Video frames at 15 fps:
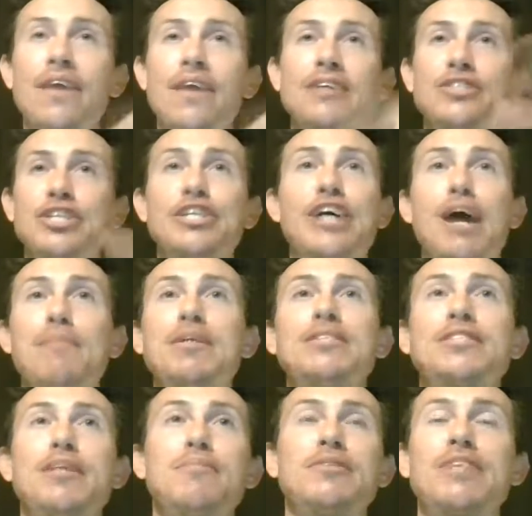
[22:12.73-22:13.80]
that she
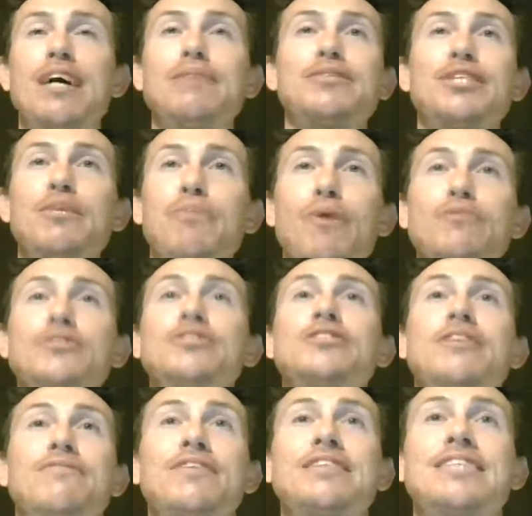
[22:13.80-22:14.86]
comments sometimes in the posts and
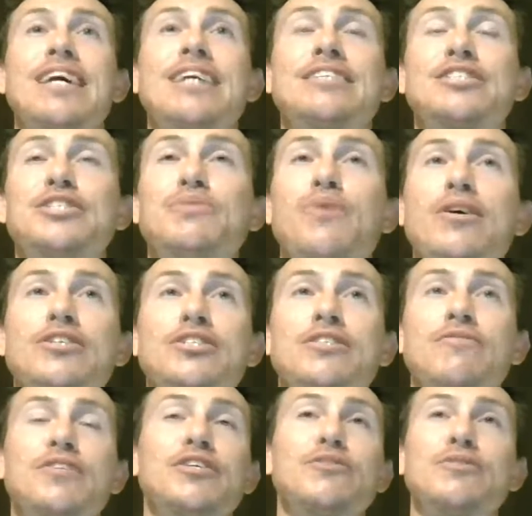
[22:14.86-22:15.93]
stuff like that. She watches the
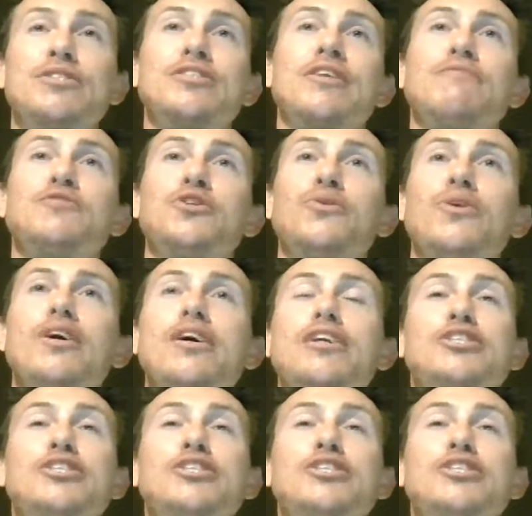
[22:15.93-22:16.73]
videos and stuff too.